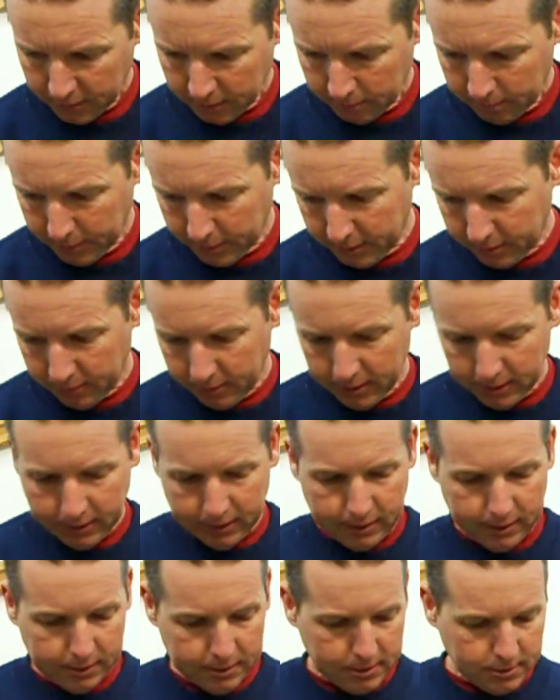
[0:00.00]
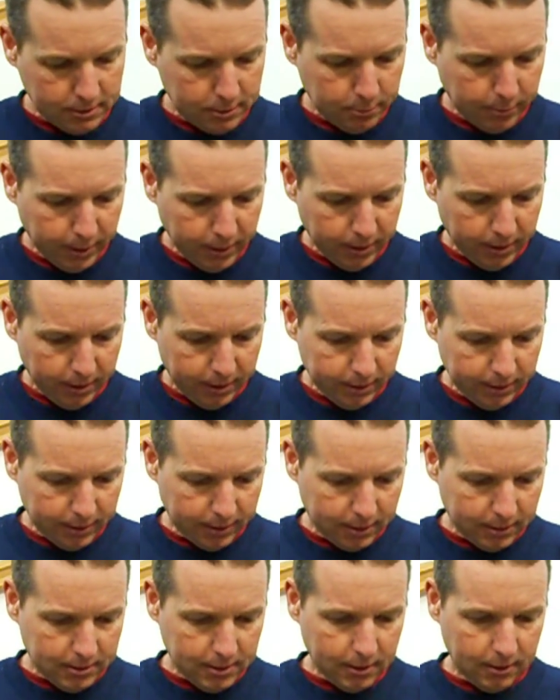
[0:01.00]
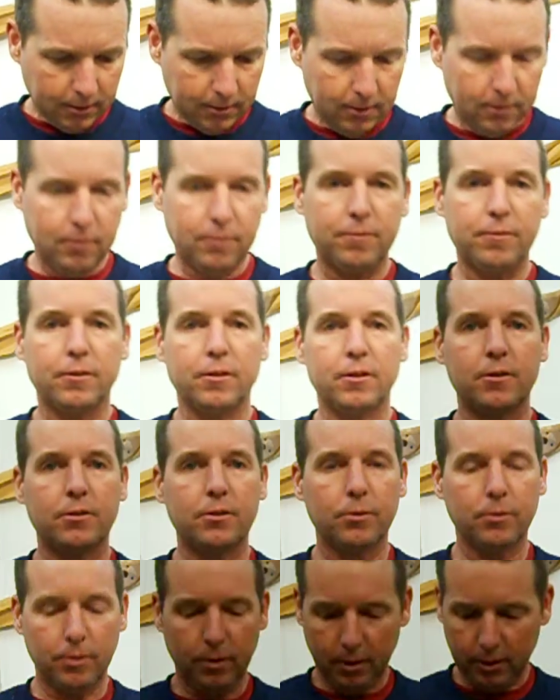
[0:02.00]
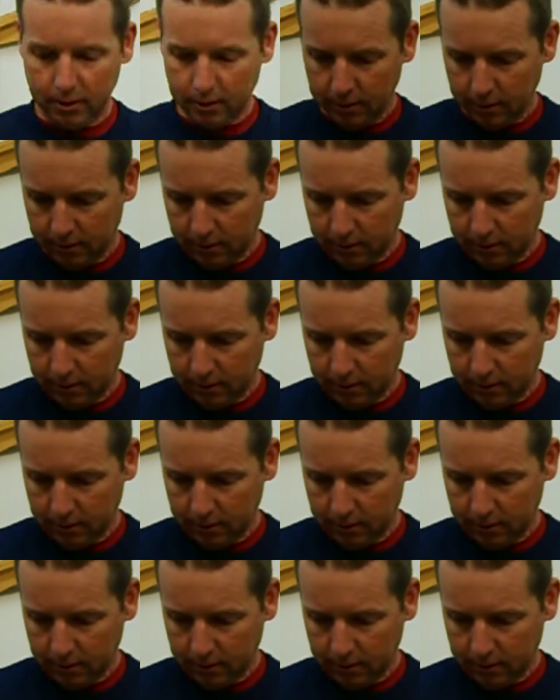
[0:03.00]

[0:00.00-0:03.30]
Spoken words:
but really this is about all I can tell you for the tuning.